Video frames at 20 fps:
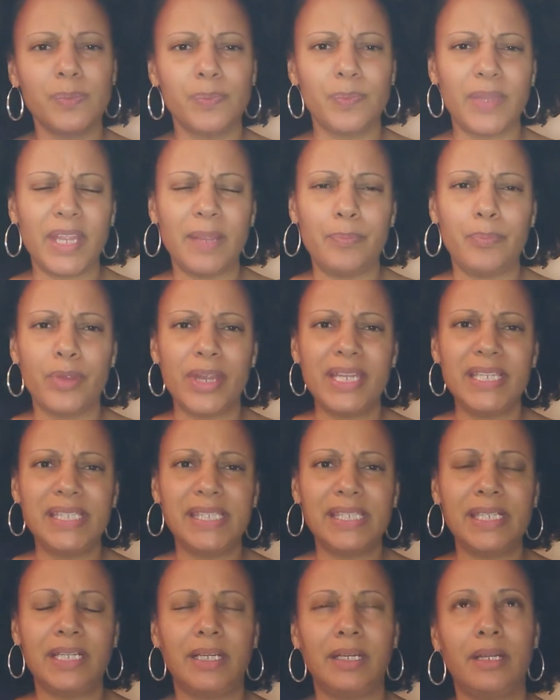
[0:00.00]
It breaks
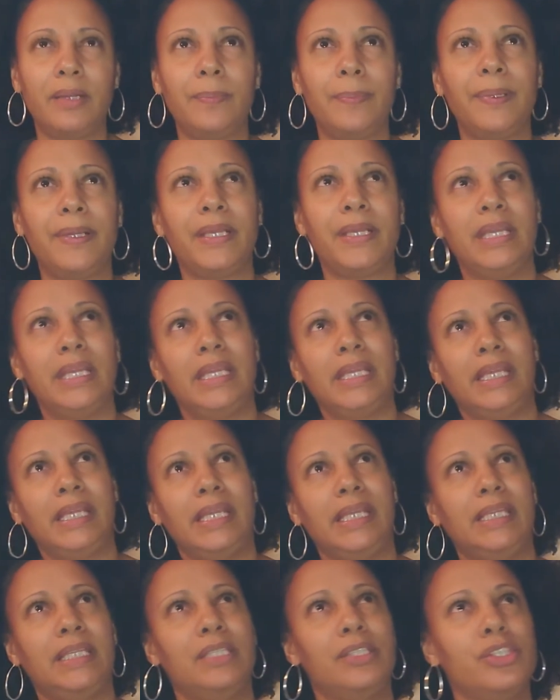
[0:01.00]
it up
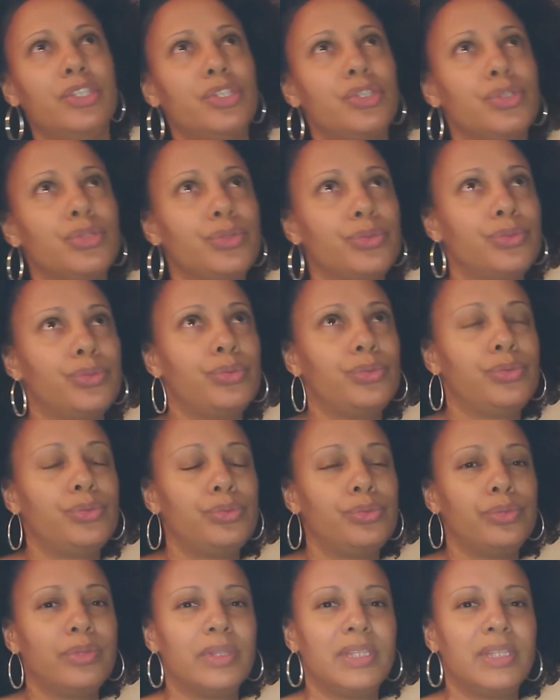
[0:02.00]
into